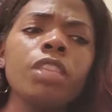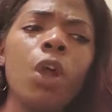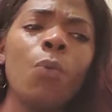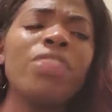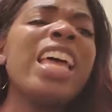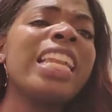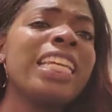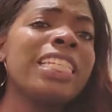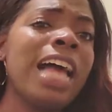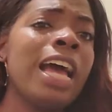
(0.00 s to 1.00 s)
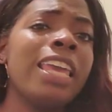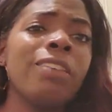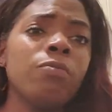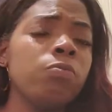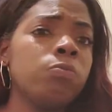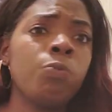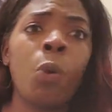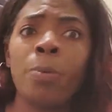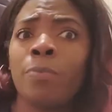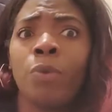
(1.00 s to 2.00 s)
what that is, I
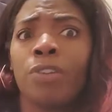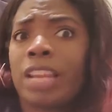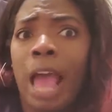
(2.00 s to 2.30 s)
will be more than